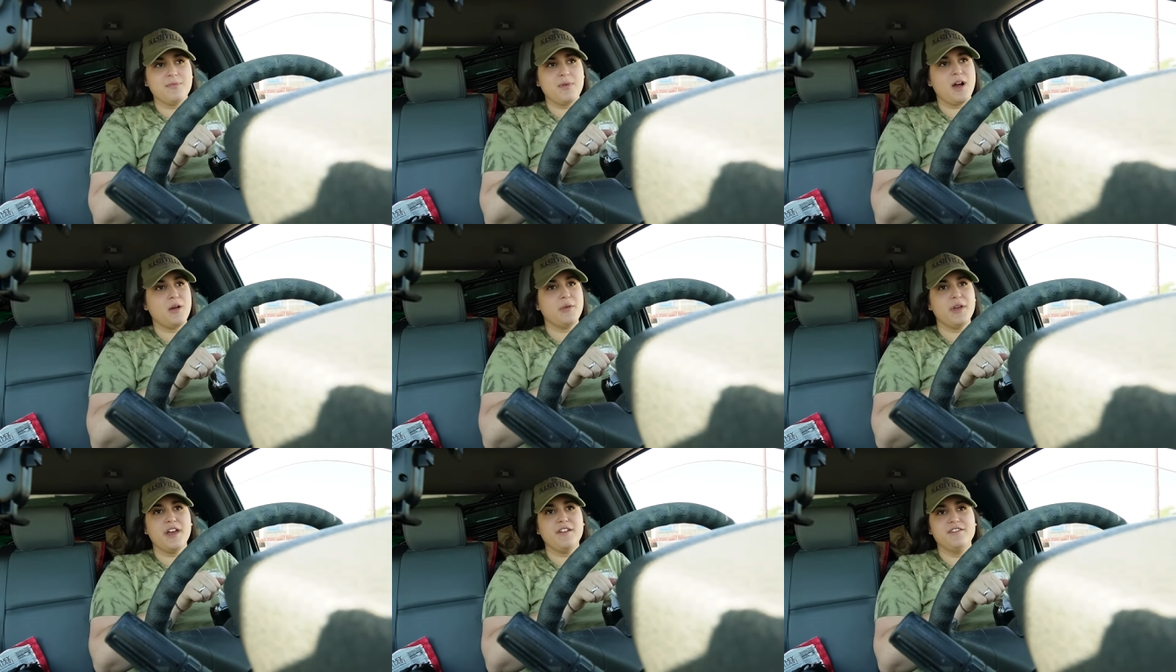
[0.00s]

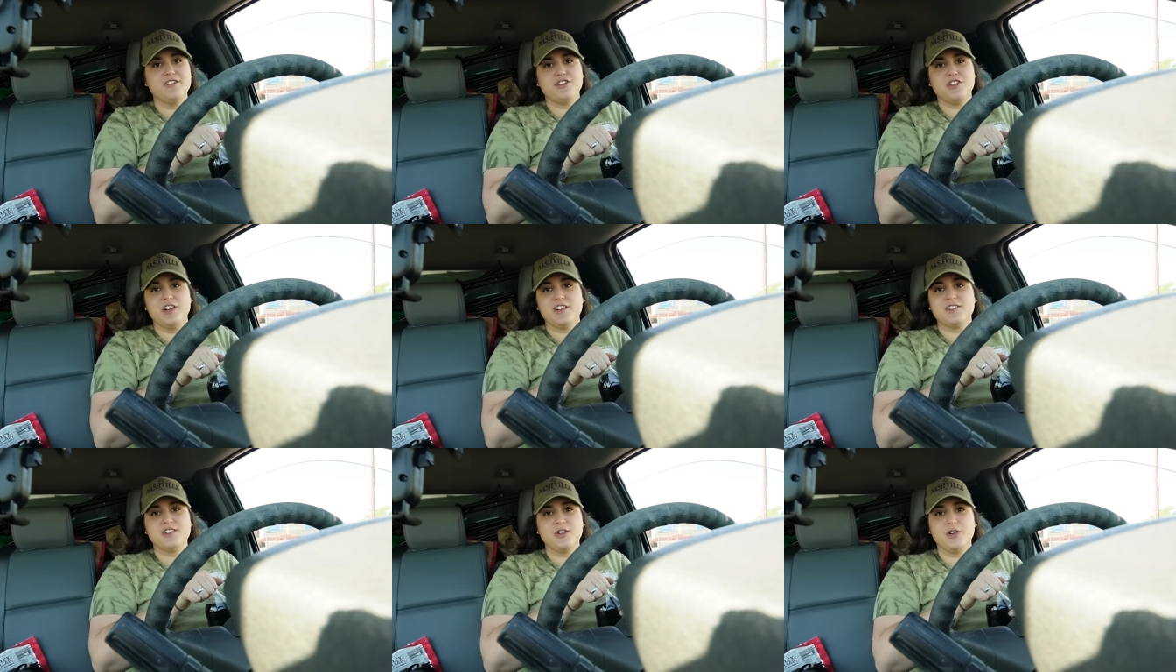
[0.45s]
Probably haven't
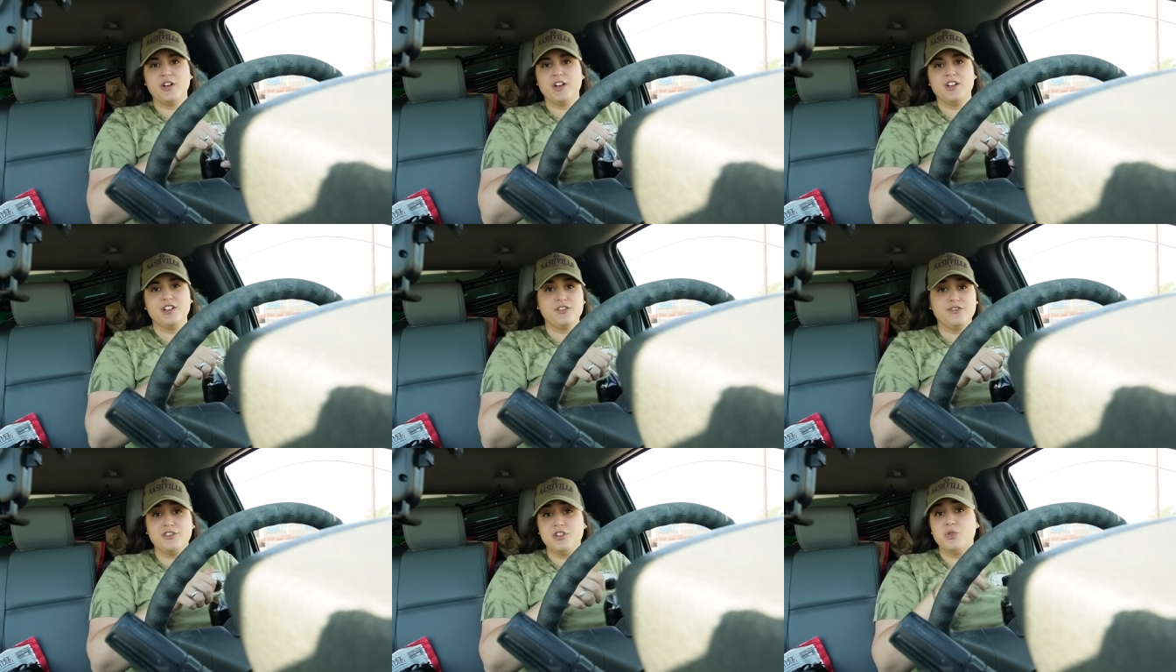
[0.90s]
drank soda
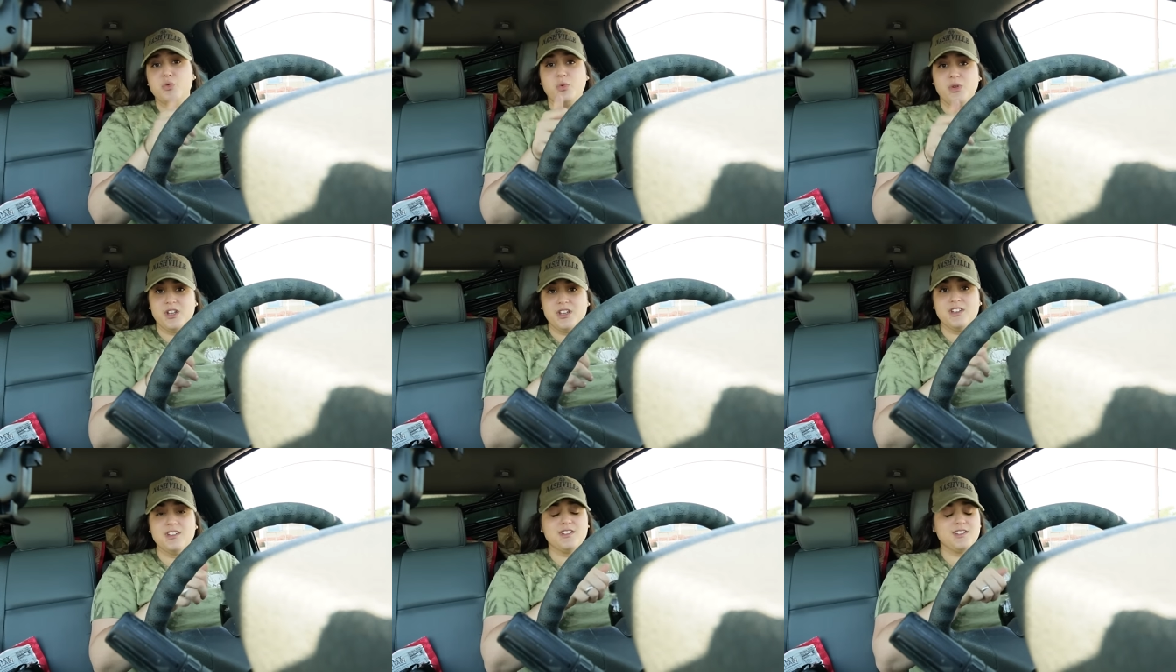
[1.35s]
in a few
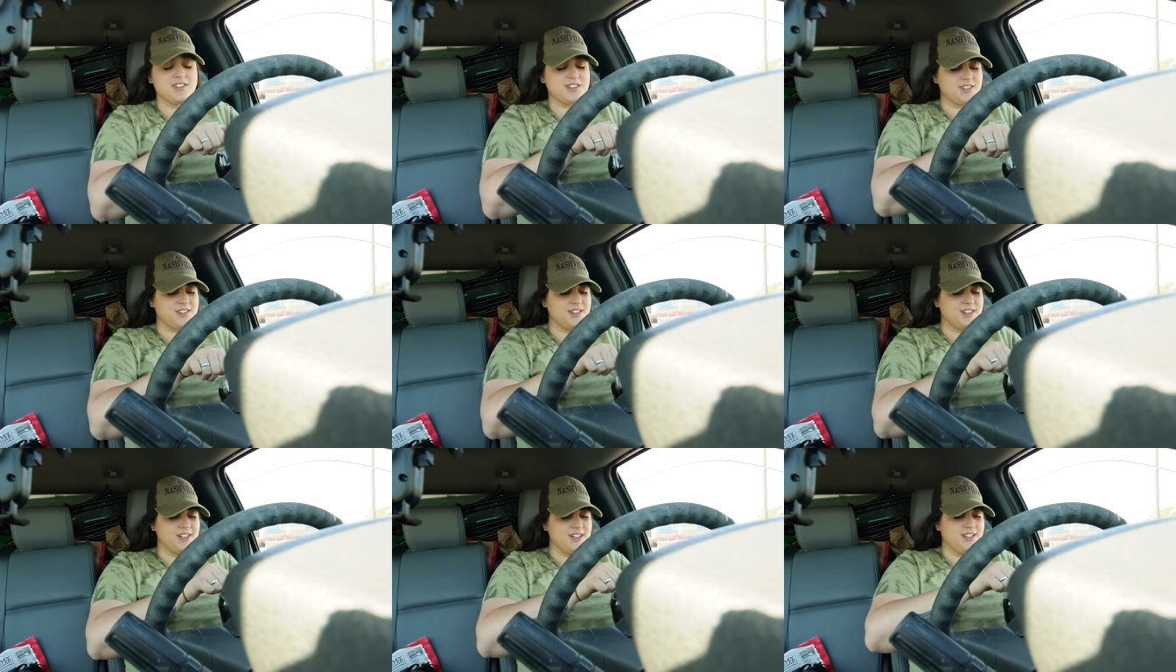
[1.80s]

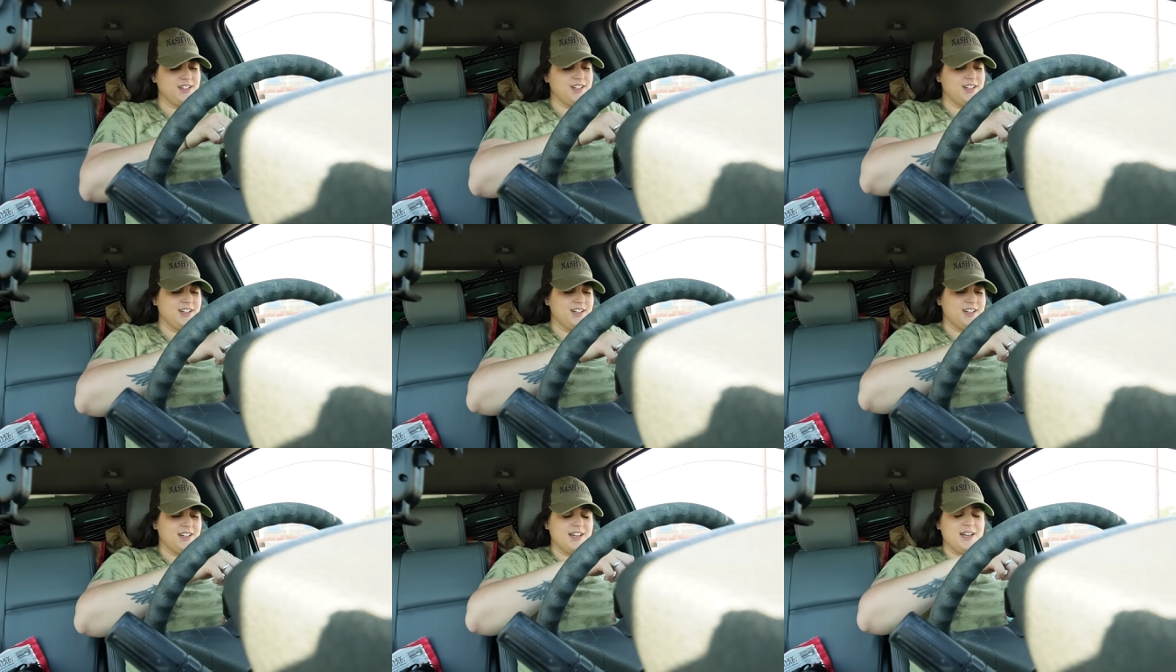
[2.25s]

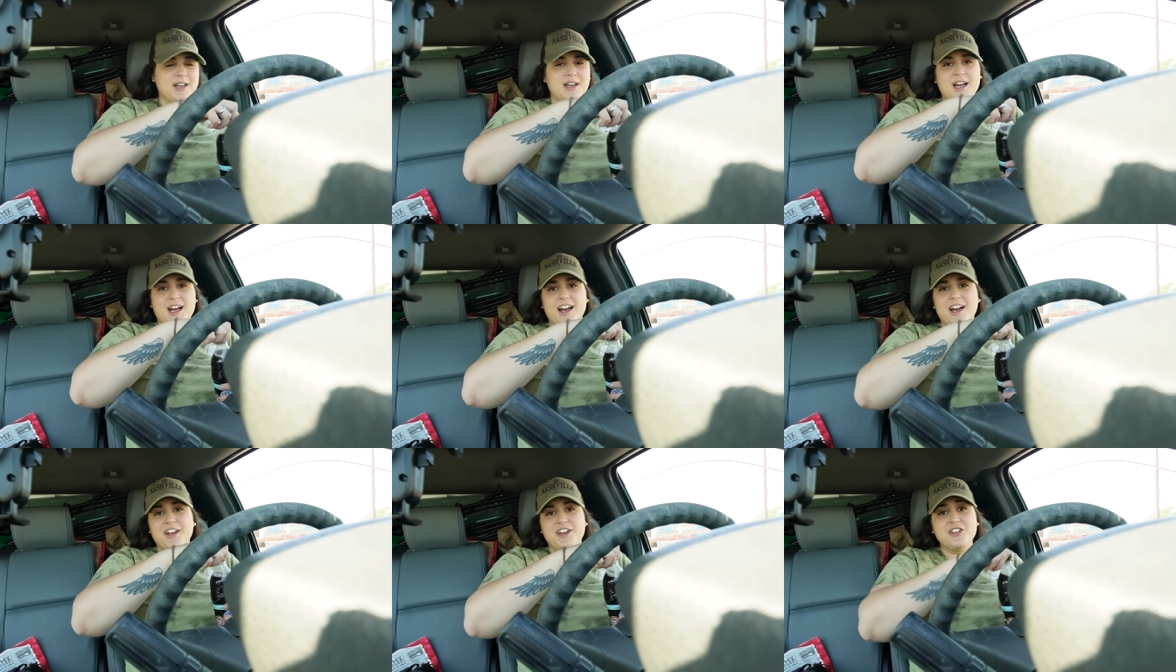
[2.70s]
weeks.
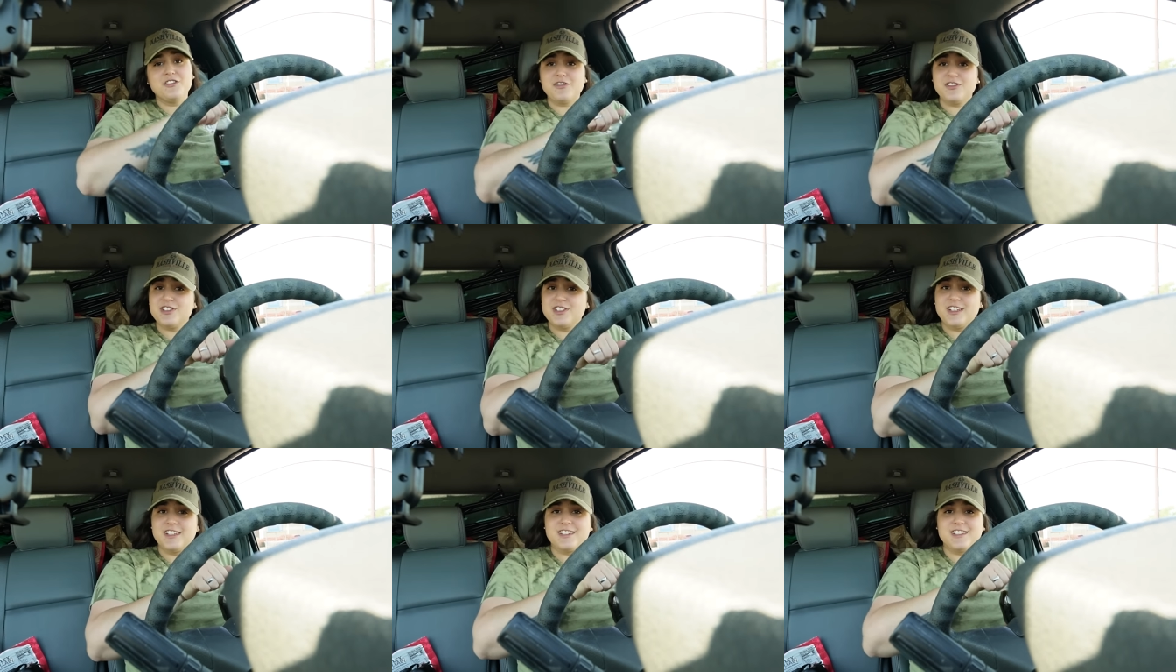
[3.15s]
I couldn't
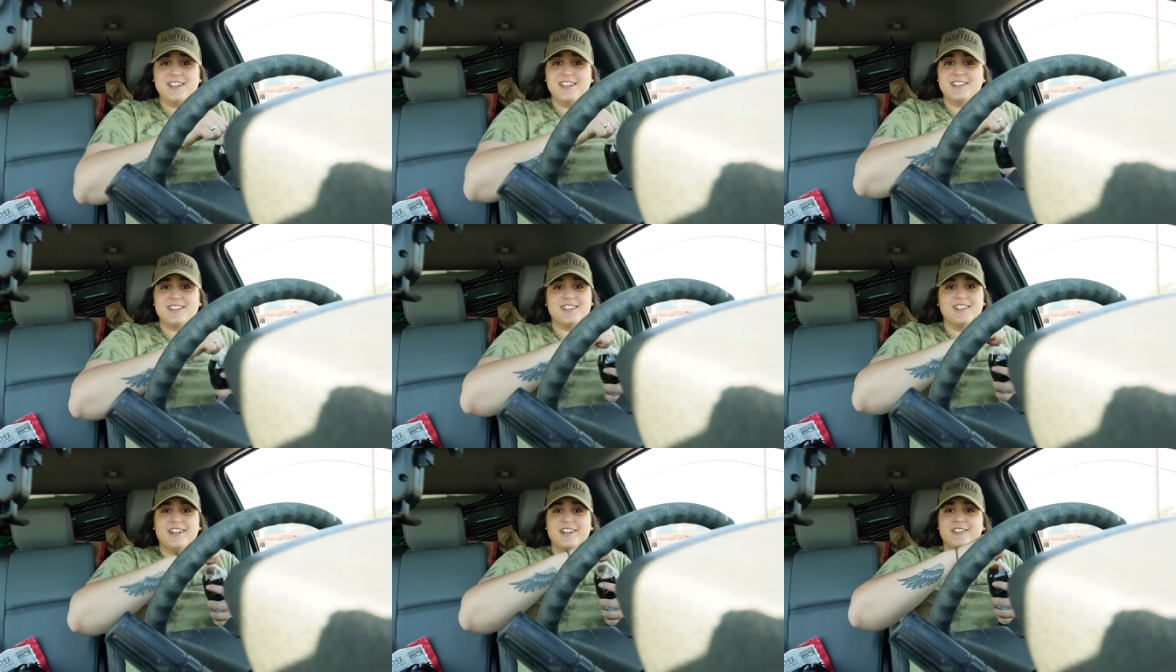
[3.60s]
resist
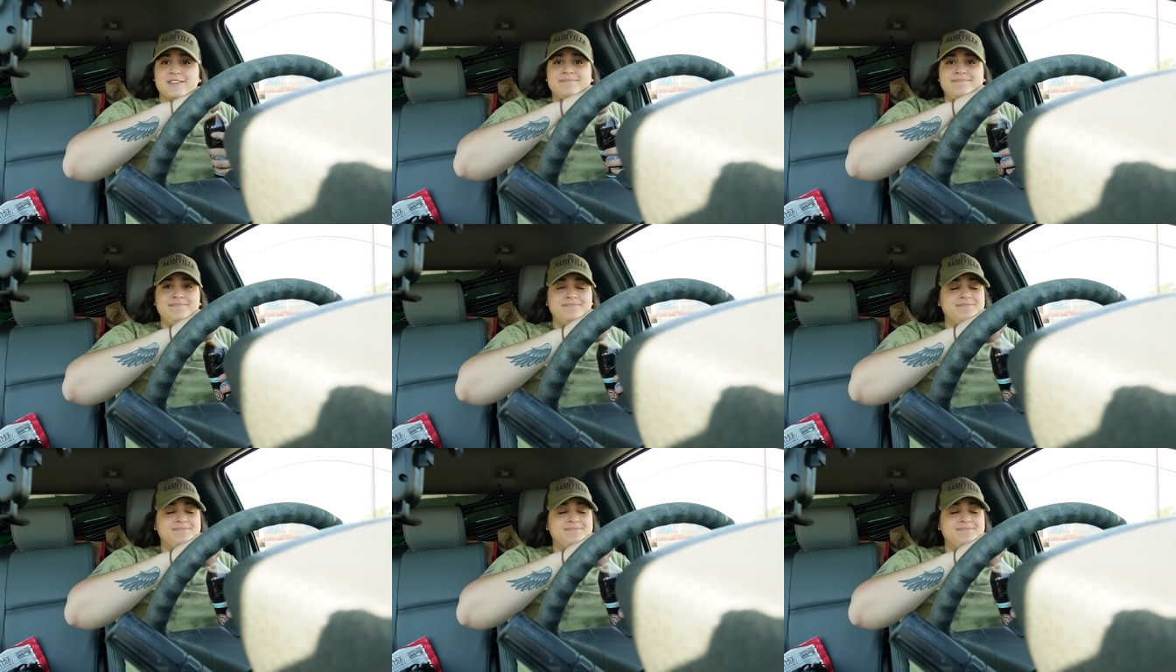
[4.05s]
this though.